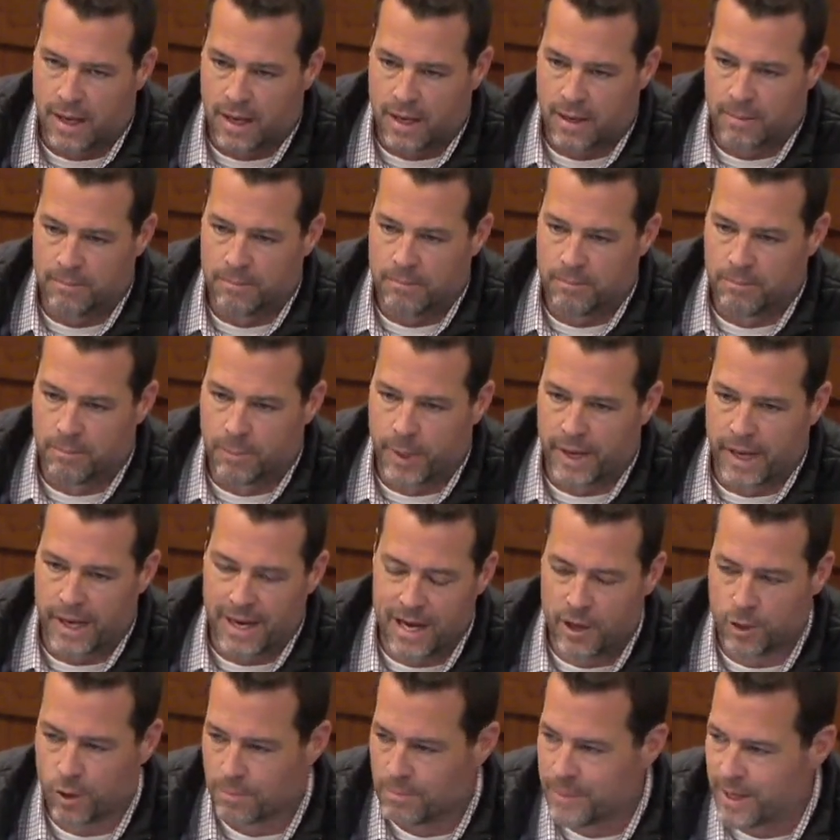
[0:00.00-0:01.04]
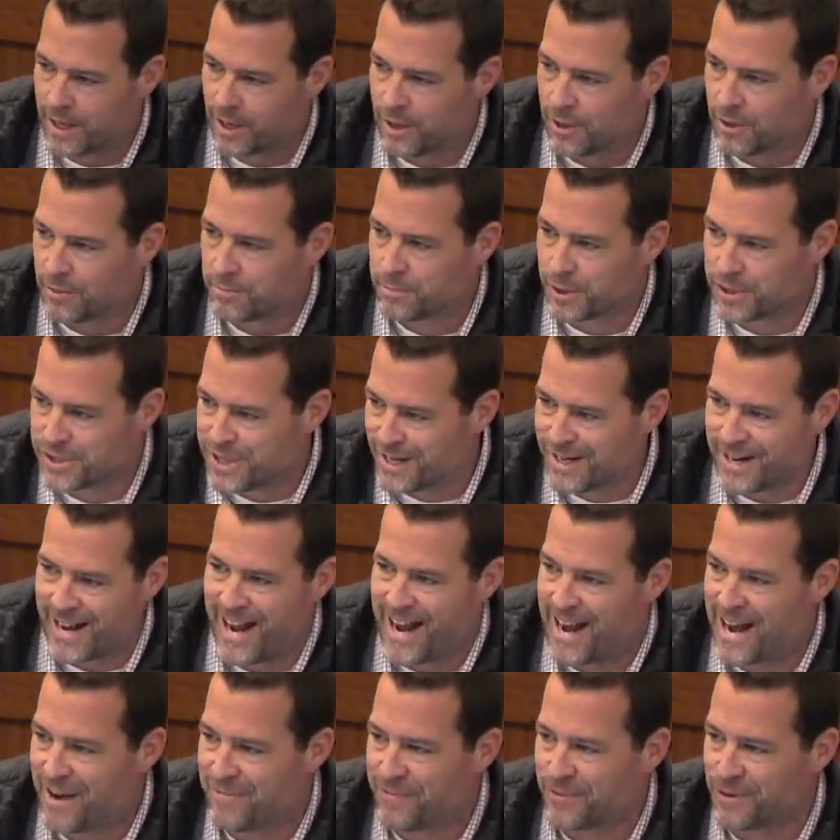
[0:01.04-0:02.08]
But an incremental
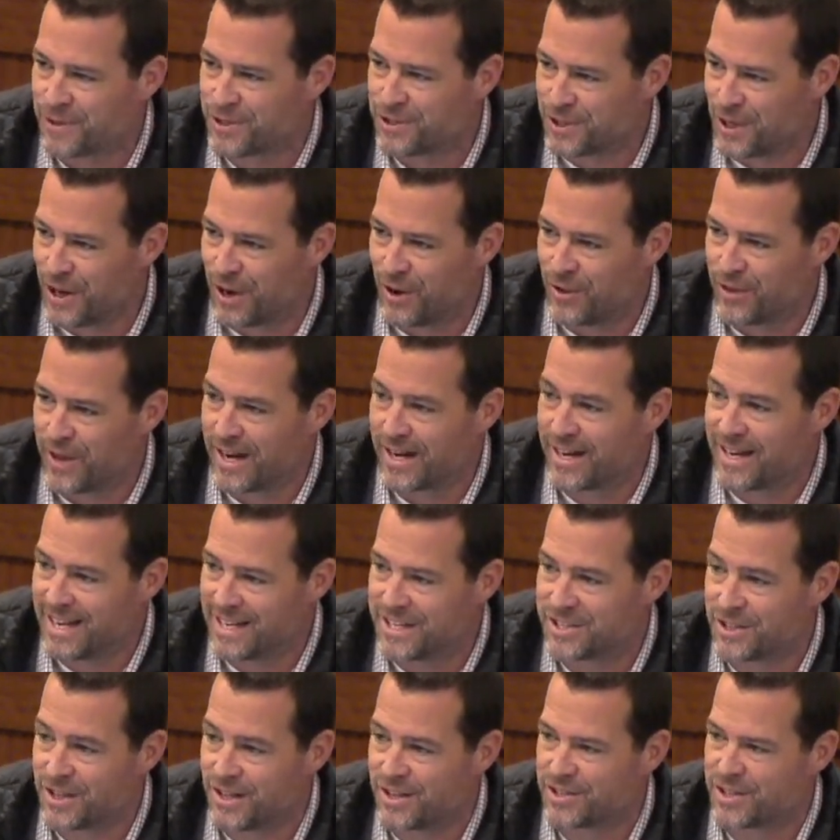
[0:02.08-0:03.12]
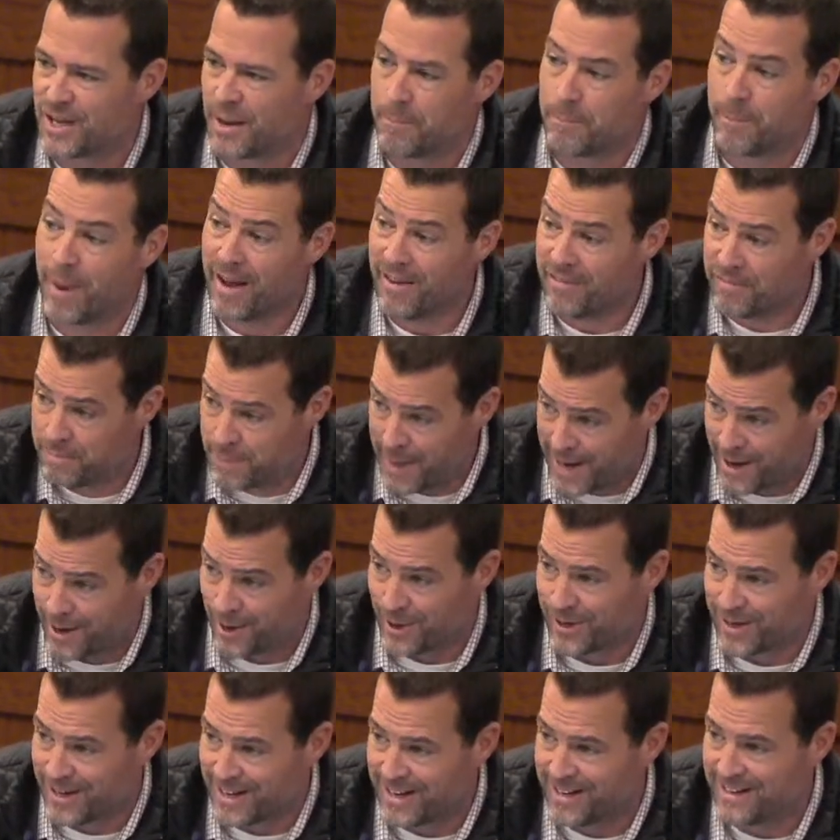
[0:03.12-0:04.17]
1.5% or so that gets us above
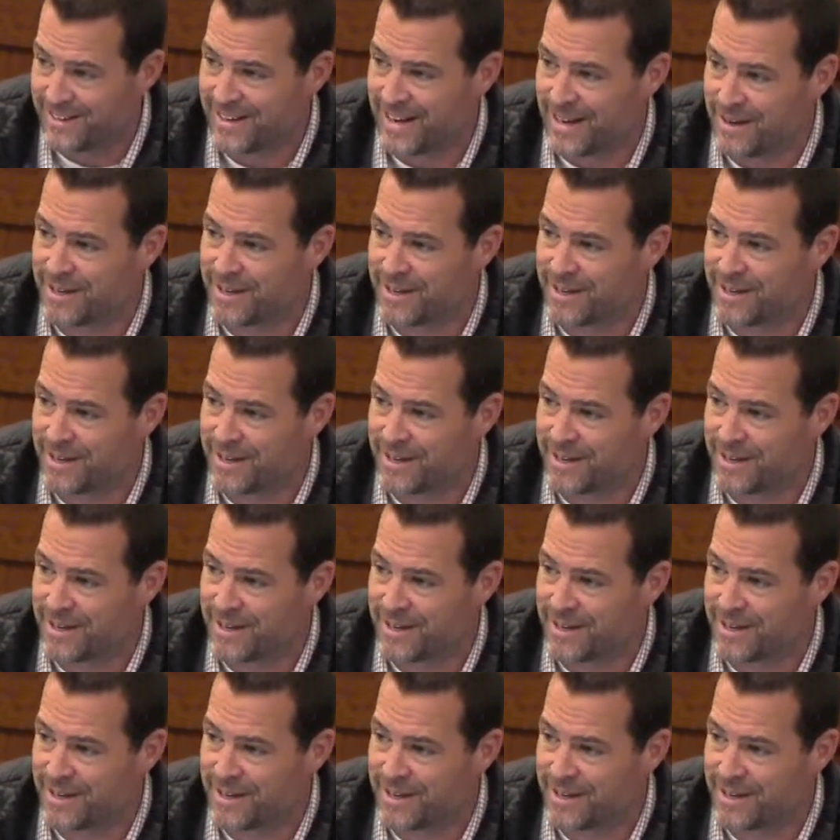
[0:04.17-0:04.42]
parity